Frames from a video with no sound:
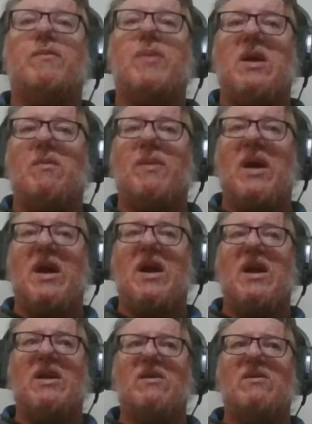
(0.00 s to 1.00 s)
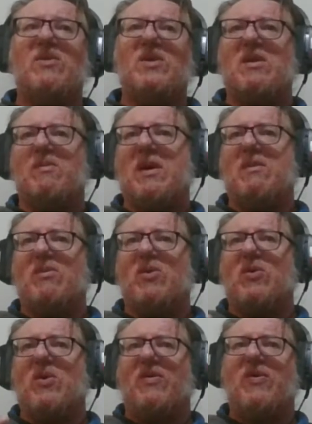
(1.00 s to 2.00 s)
Peter Pan was a bit
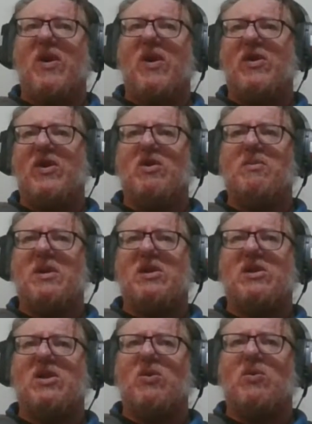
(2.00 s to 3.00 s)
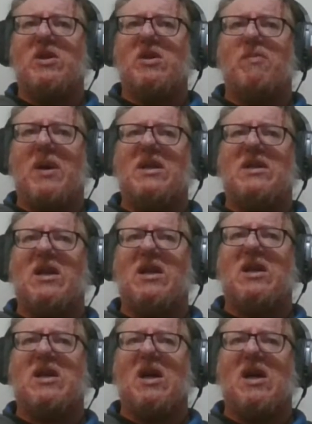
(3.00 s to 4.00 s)
more ethereal, but it still was a
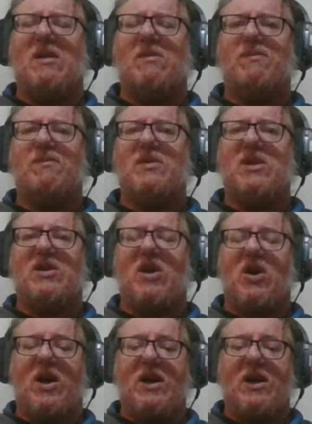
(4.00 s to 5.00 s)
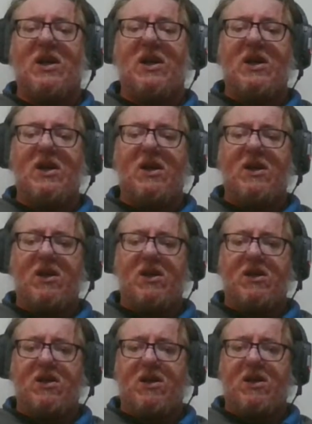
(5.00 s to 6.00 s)
basic desire,
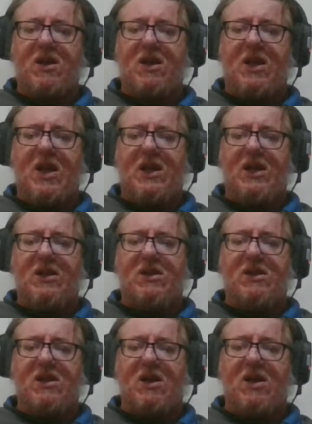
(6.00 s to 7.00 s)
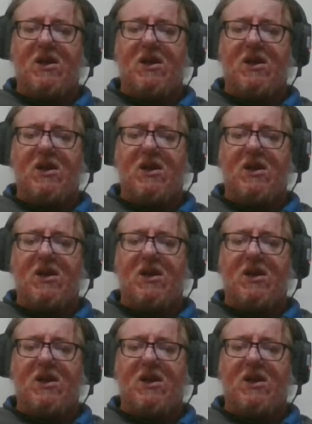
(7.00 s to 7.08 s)
and that is